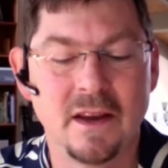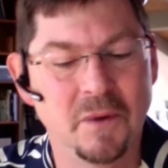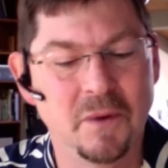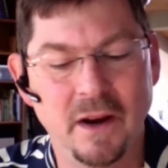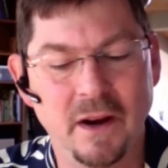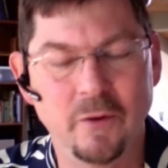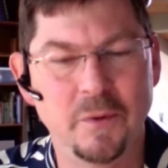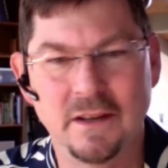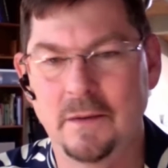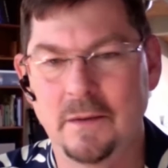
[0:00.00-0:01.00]
But whenever
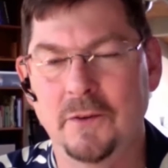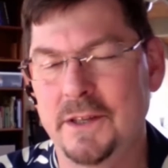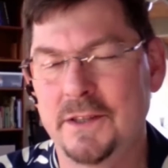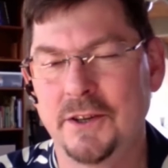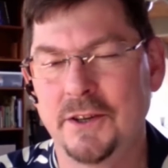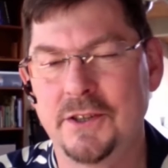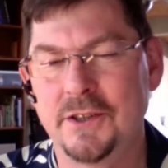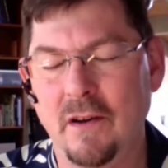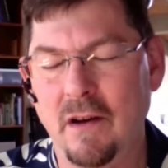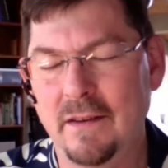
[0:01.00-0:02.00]
we talk about research,
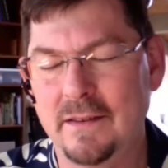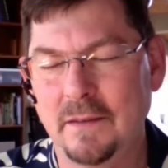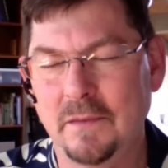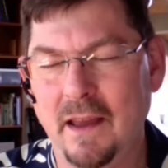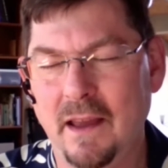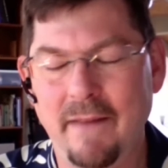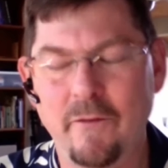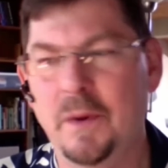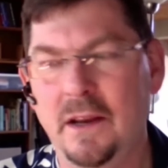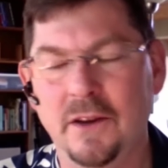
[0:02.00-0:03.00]
it seems like
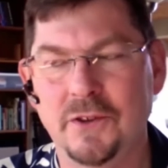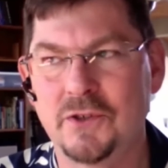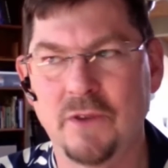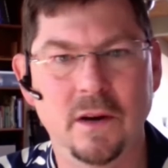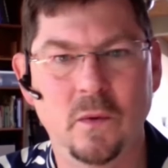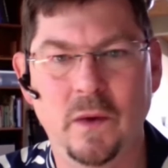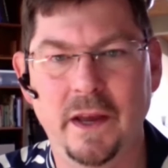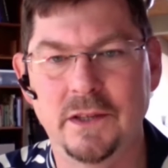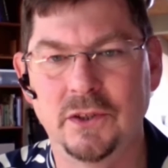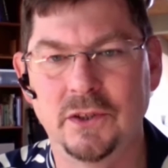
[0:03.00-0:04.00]
everybody goes straight away
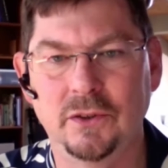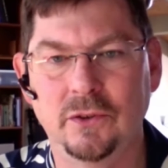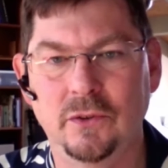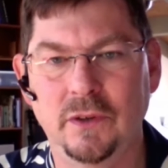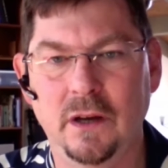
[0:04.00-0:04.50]
to,